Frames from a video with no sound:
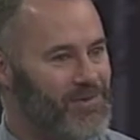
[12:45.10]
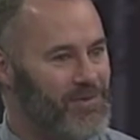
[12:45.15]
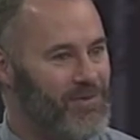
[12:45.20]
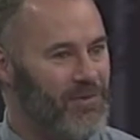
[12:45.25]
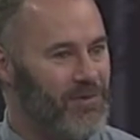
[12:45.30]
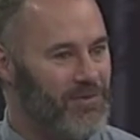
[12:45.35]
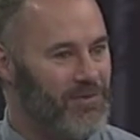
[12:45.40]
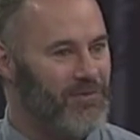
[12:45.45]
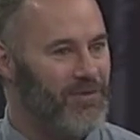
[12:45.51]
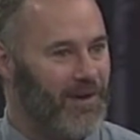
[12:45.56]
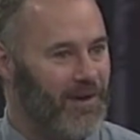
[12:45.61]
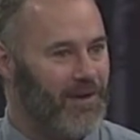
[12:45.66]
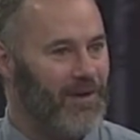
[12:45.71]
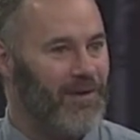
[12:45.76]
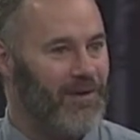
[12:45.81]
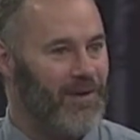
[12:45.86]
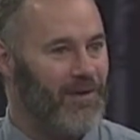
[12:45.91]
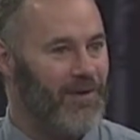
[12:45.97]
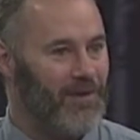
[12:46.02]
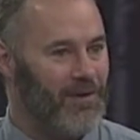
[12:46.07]
sort of,
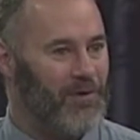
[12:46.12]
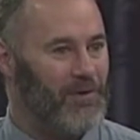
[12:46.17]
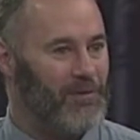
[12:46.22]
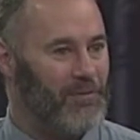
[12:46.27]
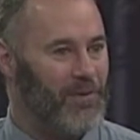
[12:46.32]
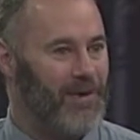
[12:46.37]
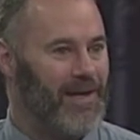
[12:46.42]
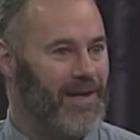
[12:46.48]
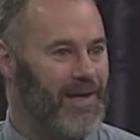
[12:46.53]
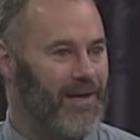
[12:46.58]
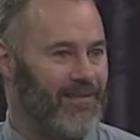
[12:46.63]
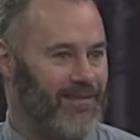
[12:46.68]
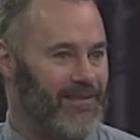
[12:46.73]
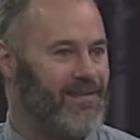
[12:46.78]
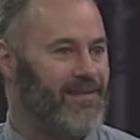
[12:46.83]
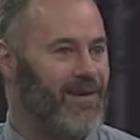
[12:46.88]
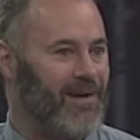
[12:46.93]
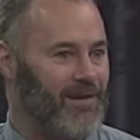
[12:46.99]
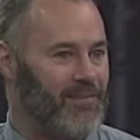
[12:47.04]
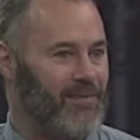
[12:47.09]
you know, weed out the
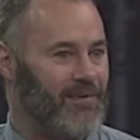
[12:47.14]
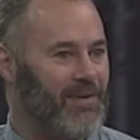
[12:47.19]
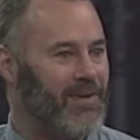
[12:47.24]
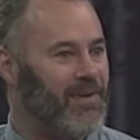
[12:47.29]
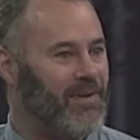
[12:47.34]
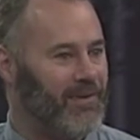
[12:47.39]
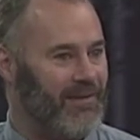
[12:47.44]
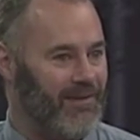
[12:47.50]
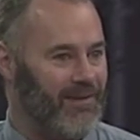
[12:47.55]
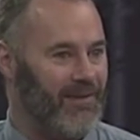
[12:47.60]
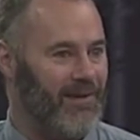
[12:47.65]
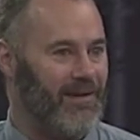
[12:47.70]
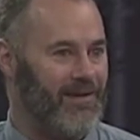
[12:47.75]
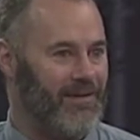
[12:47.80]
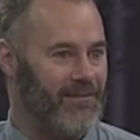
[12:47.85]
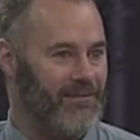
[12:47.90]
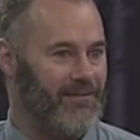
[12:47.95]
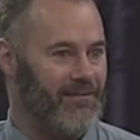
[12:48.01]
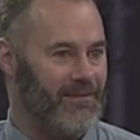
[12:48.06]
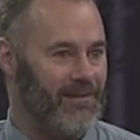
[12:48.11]
top layer
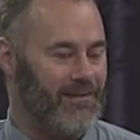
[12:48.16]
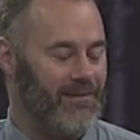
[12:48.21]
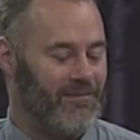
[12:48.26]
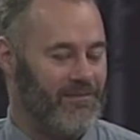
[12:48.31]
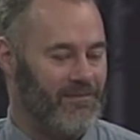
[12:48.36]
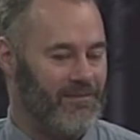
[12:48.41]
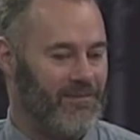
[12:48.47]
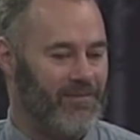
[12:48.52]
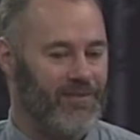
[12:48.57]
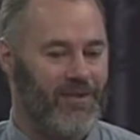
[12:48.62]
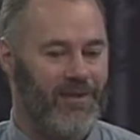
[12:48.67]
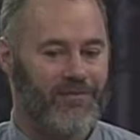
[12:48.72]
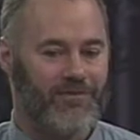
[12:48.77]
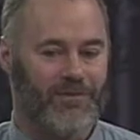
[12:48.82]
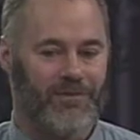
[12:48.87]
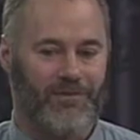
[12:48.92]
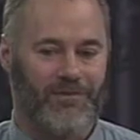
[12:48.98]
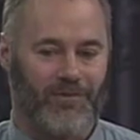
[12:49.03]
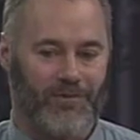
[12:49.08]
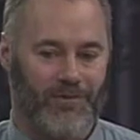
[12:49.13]
of, of
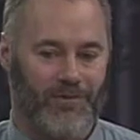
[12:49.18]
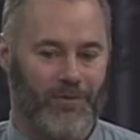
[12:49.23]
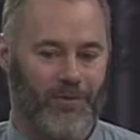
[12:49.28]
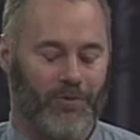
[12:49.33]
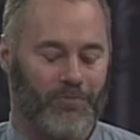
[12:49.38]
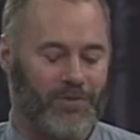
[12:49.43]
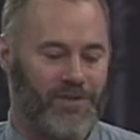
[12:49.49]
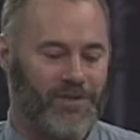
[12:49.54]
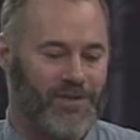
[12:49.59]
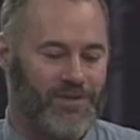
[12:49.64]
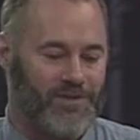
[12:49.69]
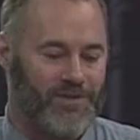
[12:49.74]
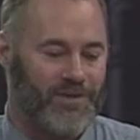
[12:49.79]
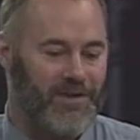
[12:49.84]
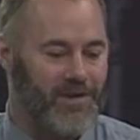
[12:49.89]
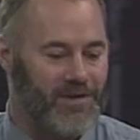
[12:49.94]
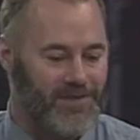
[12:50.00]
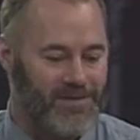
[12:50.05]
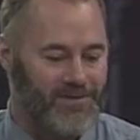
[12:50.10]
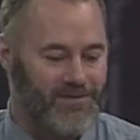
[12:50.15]
receivers or, or potential
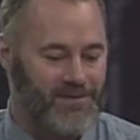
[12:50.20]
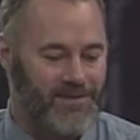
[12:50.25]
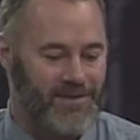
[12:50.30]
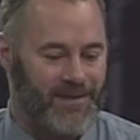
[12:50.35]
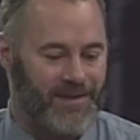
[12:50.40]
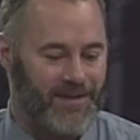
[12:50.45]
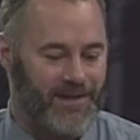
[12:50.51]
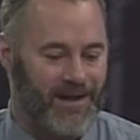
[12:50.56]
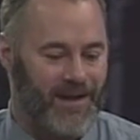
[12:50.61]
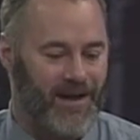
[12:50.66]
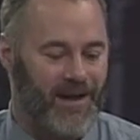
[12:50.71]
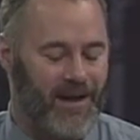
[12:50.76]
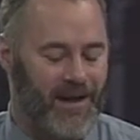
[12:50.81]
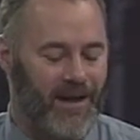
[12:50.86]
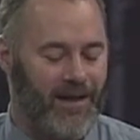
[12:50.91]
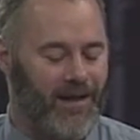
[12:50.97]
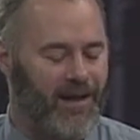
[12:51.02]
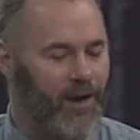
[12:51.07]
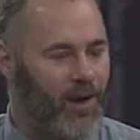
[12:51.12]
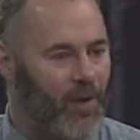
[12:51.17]
customers. And, it, and I,
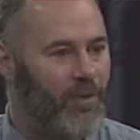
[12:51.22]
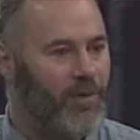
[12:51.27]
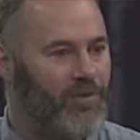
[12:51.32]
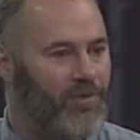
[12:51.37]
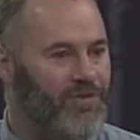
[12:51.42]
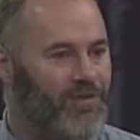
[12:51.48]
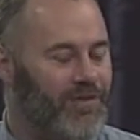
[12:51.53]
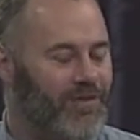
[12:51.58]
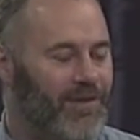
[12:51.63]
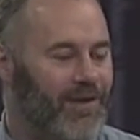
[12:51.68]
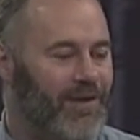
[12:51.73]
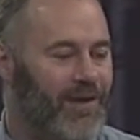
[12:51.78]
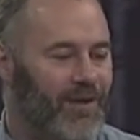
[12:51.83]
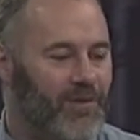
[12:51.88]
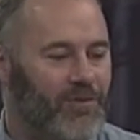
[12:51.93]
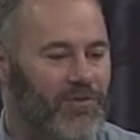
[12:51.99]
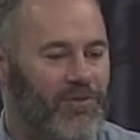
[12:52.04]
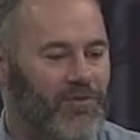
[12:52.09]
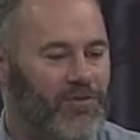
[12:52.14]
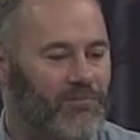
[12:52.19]
that it always right. it
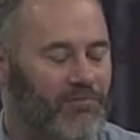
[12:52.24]
always has